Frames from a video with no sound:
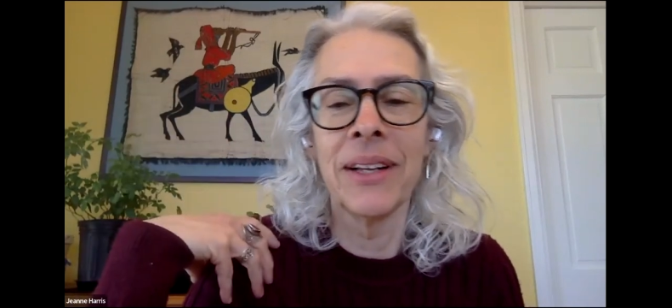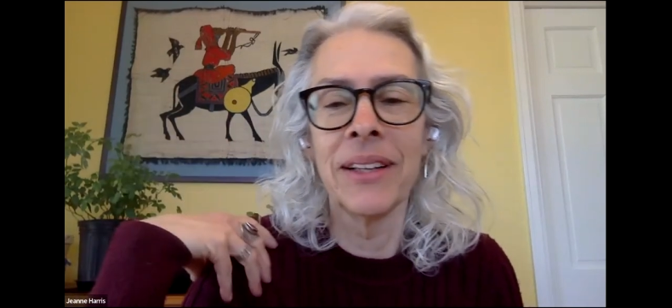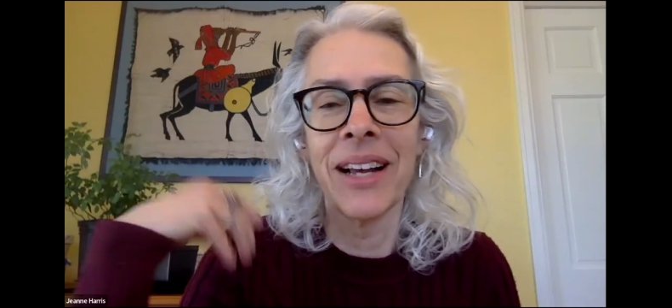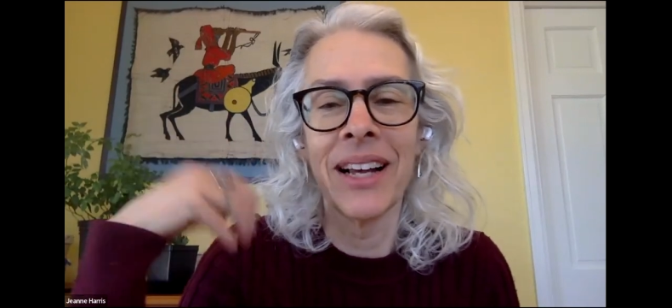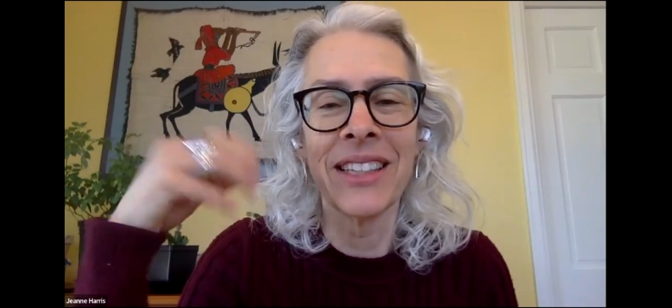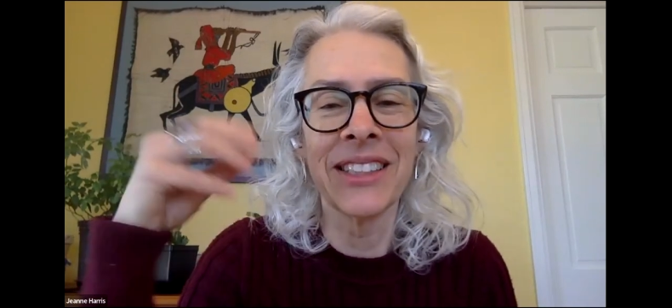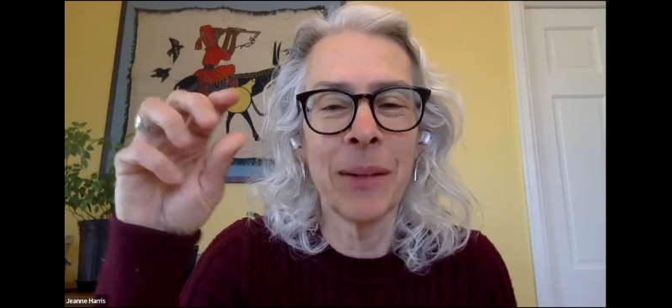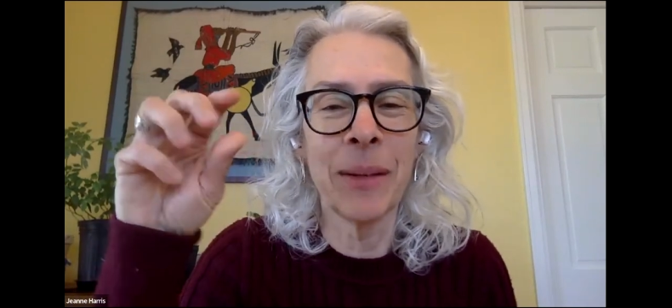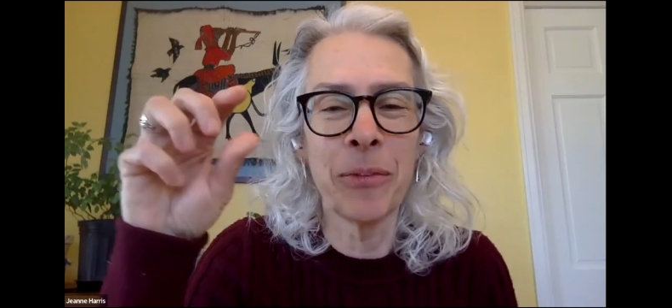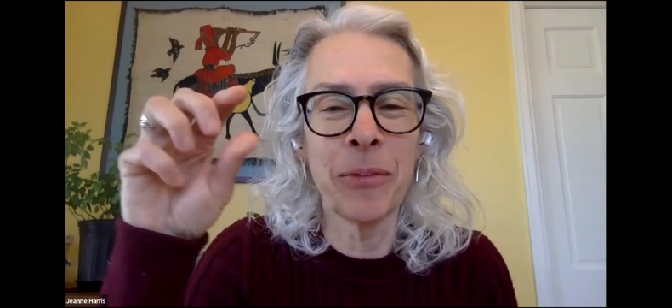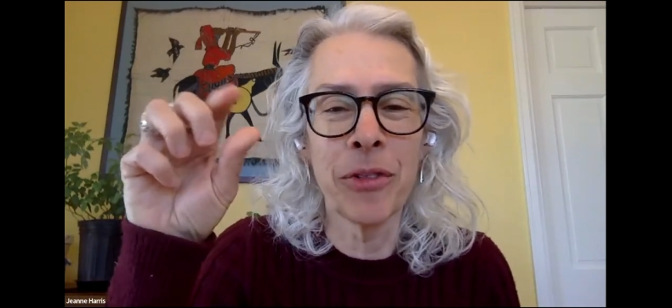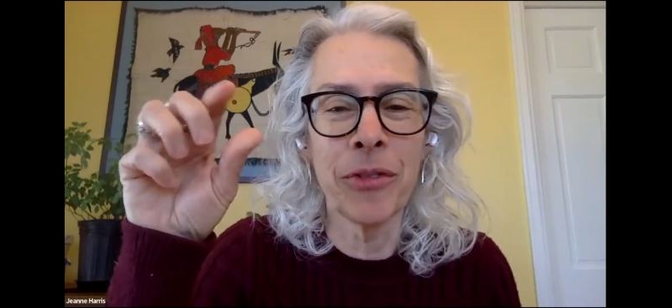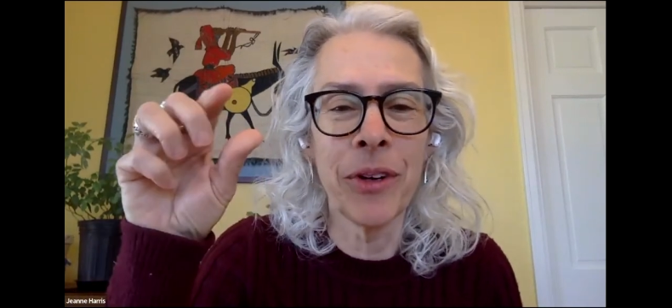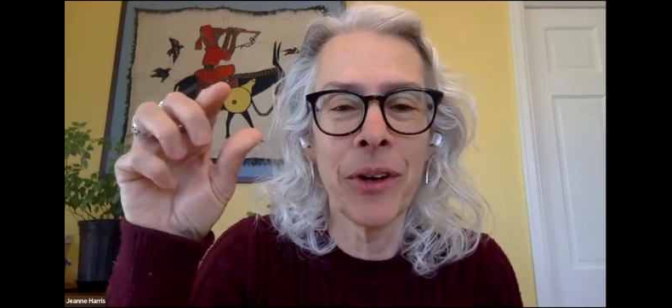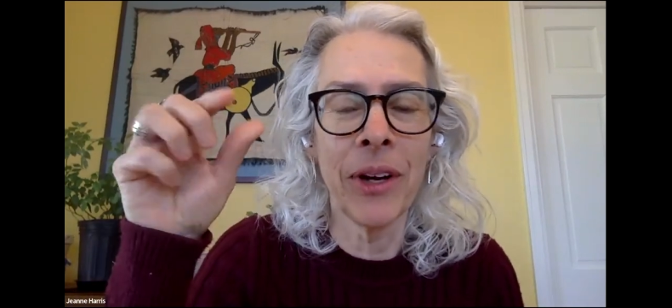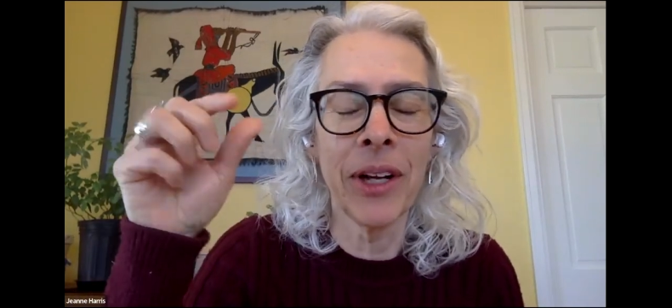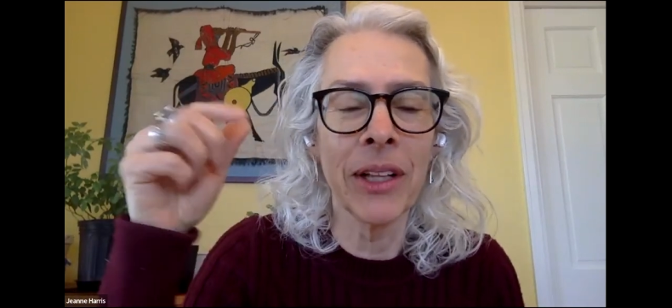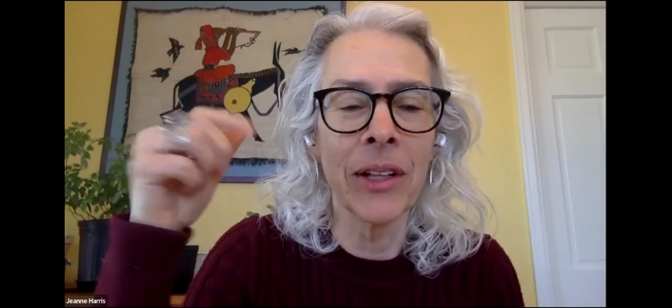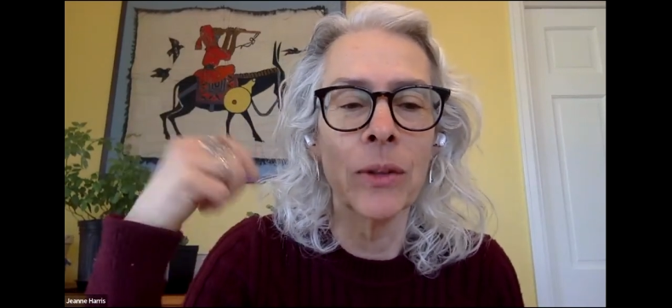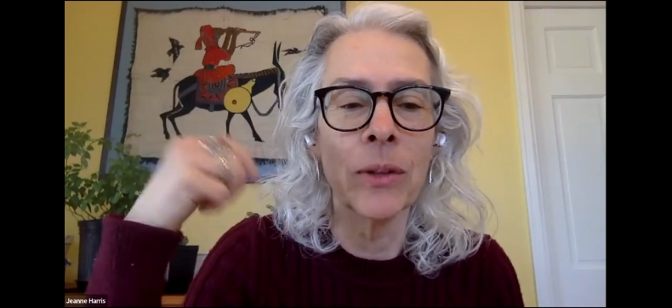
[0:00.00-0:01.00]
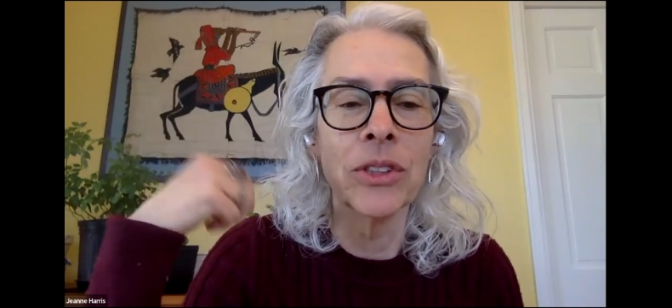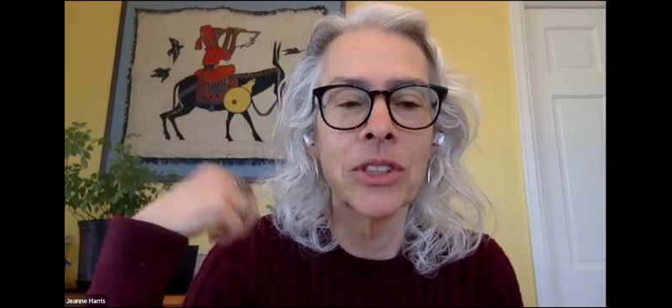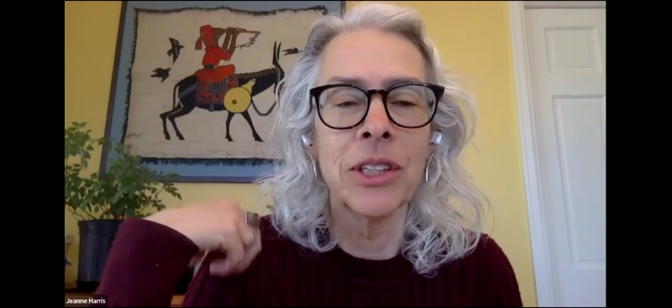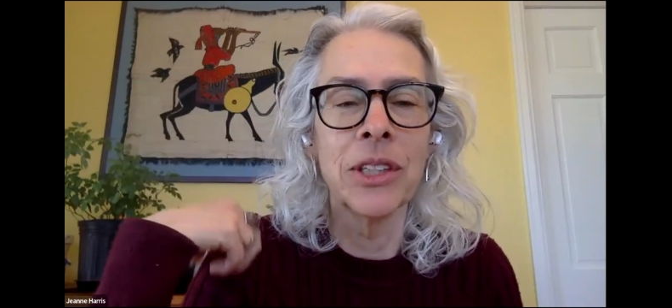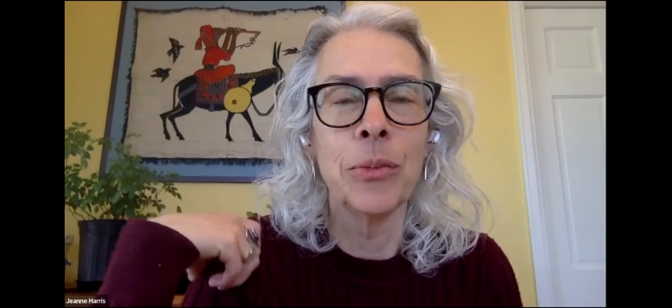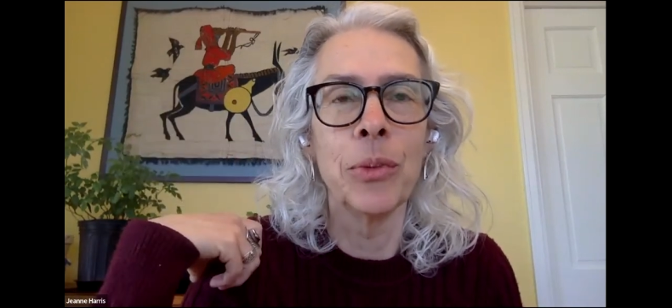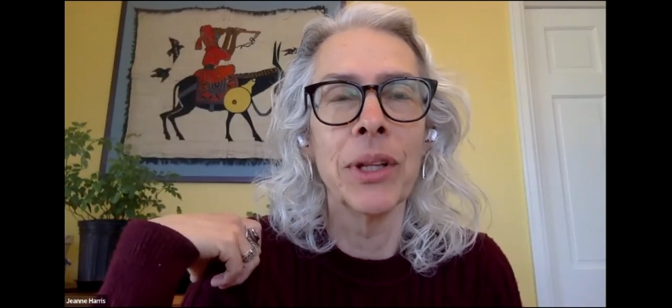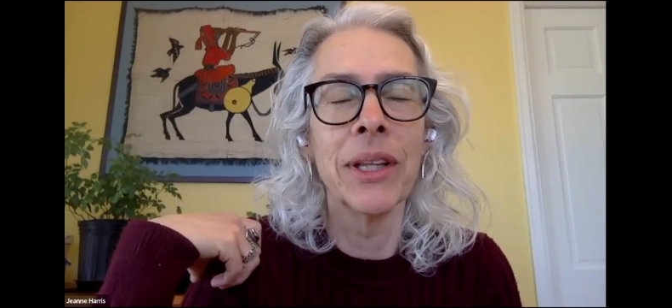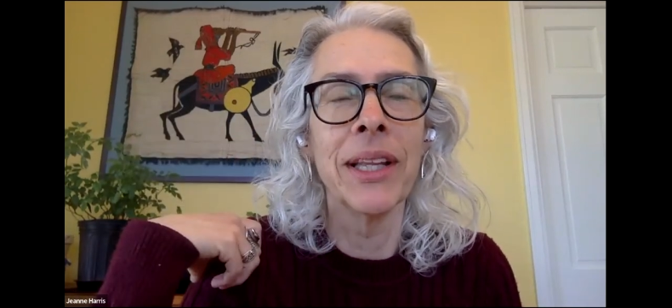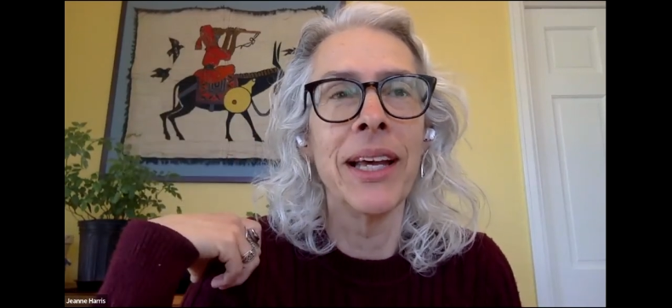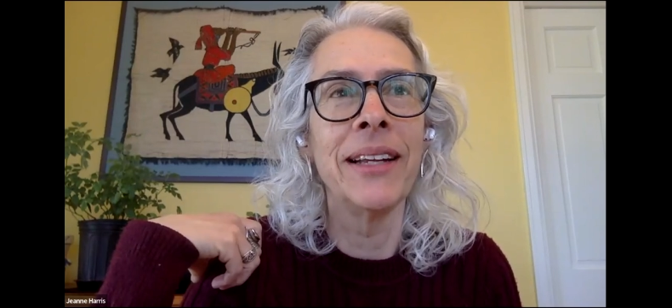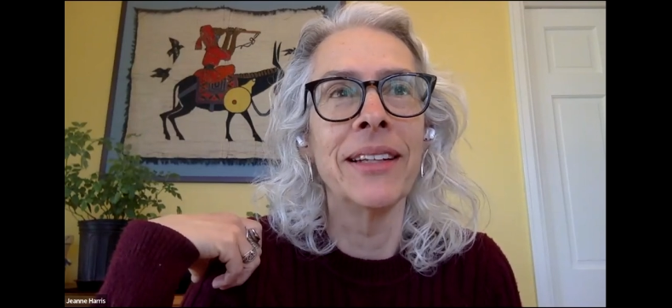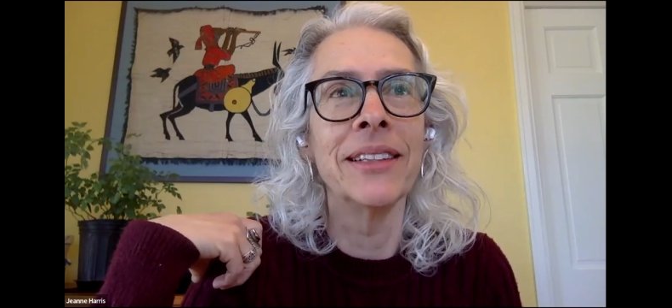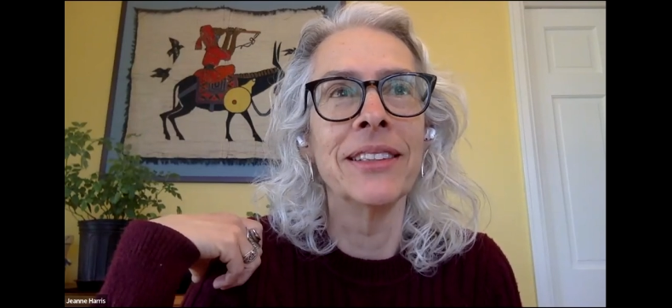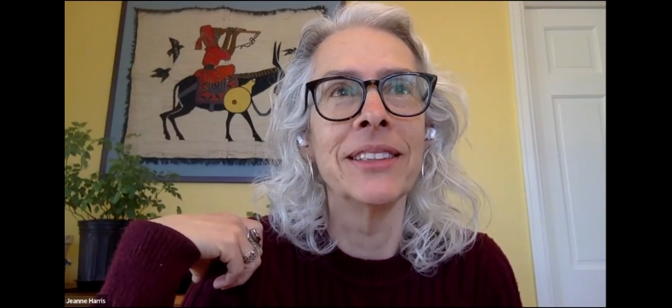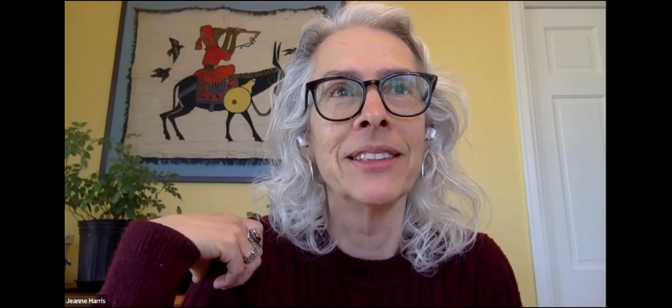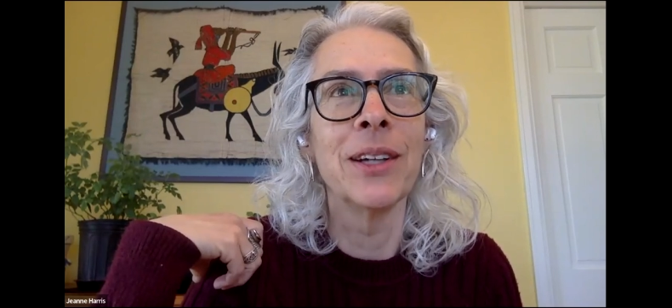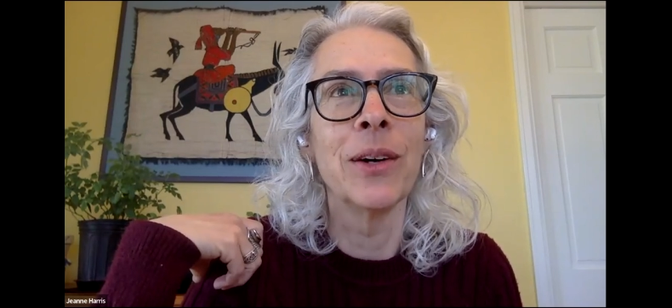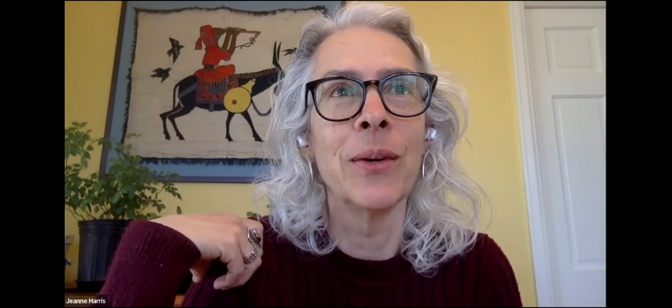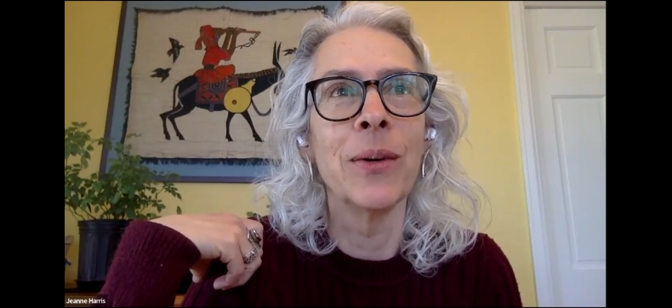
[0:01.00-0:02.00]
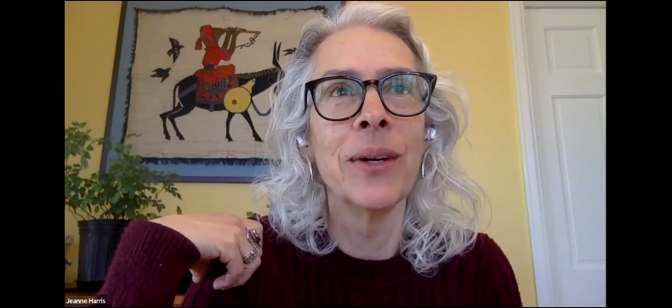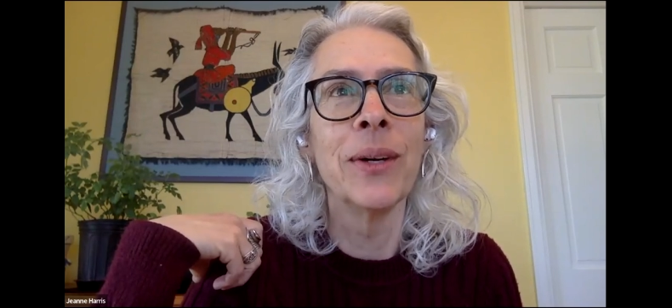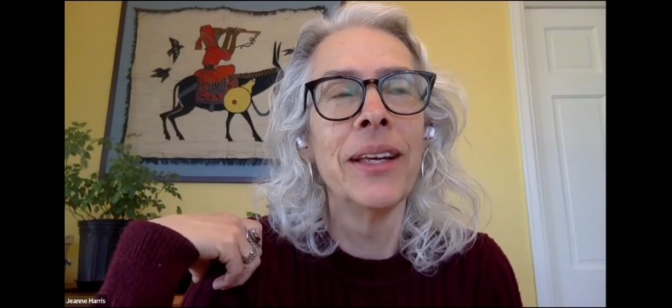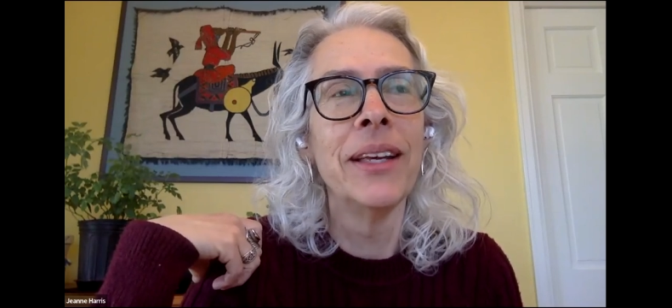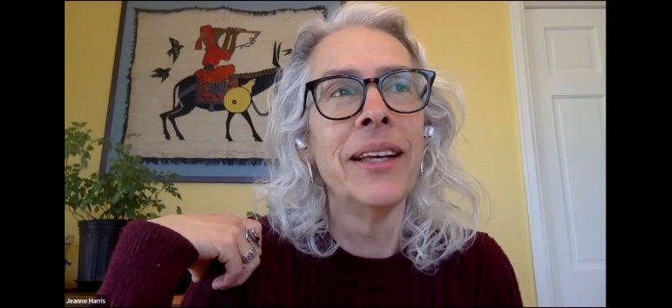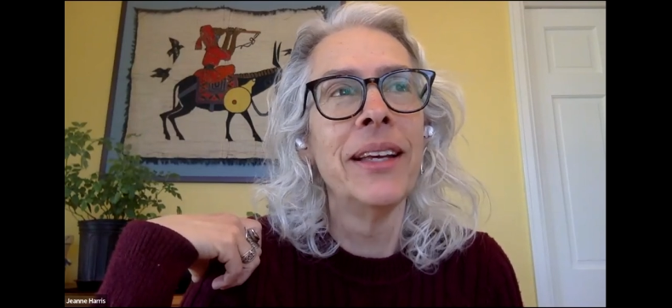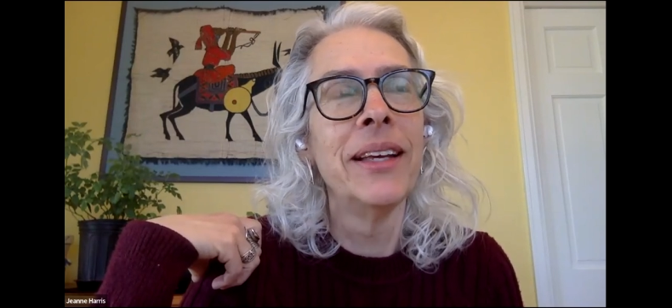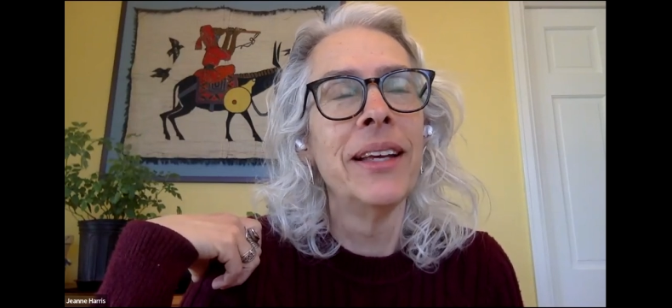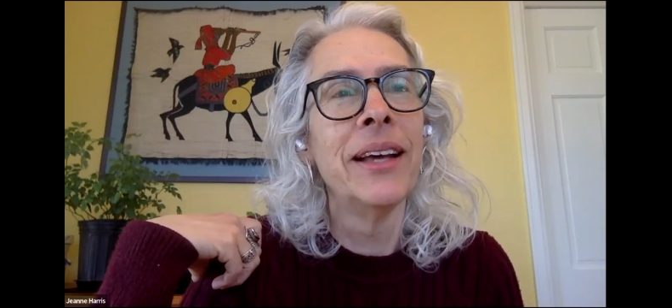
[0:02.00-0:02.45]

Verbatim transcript: uh, except for very closely related. So,